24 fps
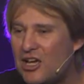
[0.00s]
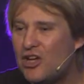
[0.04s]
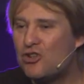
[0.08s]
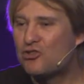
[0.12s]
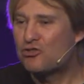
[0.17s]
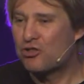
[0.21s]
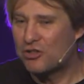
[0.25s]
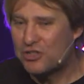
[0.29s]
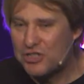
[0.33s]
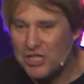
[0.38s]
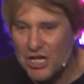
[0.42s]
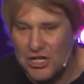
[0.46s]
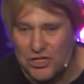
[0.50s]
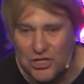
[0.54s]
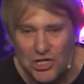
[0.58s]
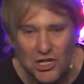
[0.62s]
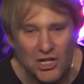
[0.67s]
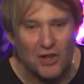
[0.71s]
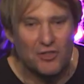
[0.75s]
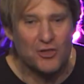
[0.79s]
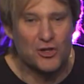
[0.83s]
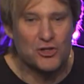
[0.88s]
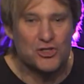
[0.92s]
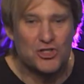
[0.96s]
tradition
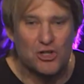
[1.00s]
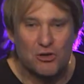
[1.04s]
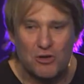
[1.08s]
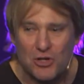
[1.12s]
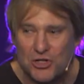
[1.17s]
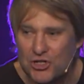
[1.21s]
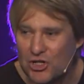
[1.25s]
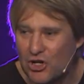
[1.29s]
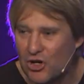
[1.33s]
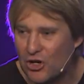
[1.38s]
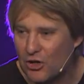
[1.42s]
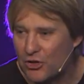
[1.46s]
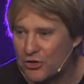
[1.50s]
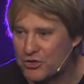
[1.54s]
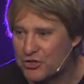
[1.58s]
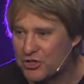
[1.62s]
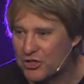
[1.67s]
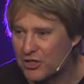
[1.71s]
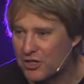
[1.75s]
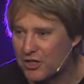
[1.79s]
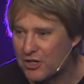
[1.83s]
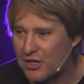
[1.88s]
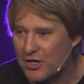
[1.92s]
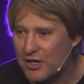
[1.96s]
in the Jewish
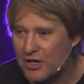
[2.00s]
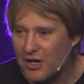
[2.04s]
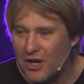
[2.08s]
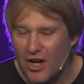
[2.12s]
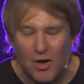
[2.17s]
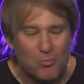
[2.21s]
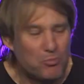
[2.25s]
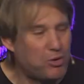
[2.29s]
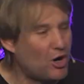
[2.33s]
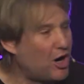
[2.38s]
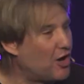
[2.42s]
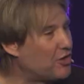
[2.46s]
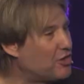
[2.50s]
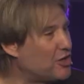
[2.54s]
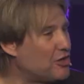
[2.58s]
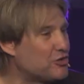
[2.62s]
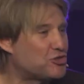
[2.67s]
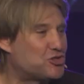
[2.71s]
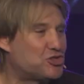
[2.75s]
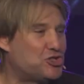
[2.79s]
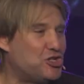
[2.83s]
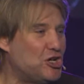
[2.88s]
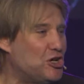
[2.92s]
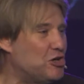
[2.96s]
culture. Boy,
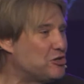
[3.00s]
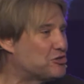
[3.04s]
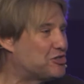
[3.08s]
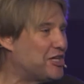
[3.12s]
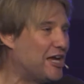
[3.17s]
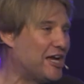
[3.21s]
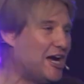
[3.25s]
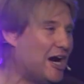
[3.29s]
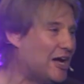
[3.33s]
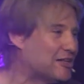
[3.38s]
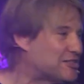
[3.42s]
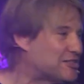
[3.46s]
those Jews, they got